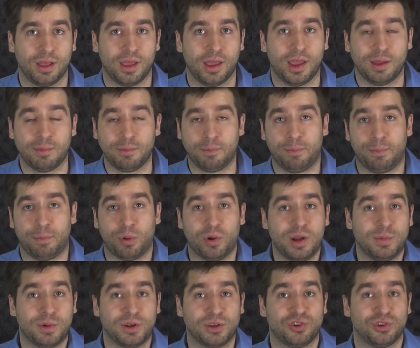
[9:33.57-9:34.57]
and
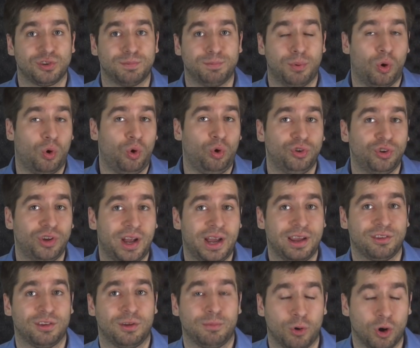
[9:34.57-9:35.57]
pretty much just bold
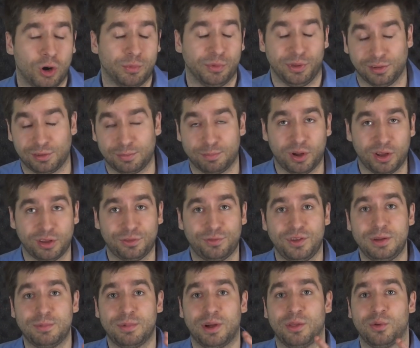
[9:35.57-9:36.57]
lies on purpose,
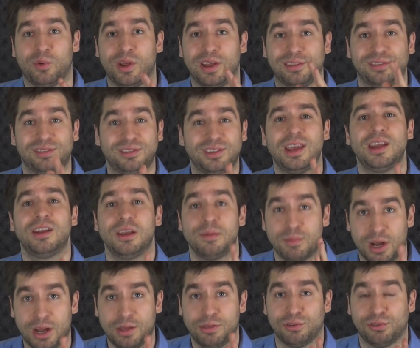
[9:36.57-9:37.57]
BuzzFeed, by the way, is standing
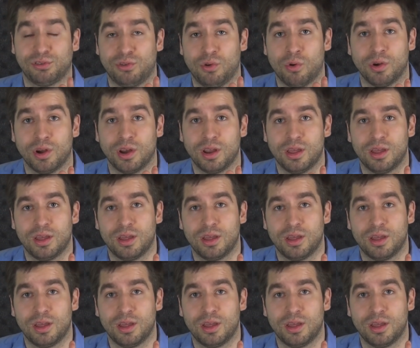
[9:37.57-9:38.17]
by their story,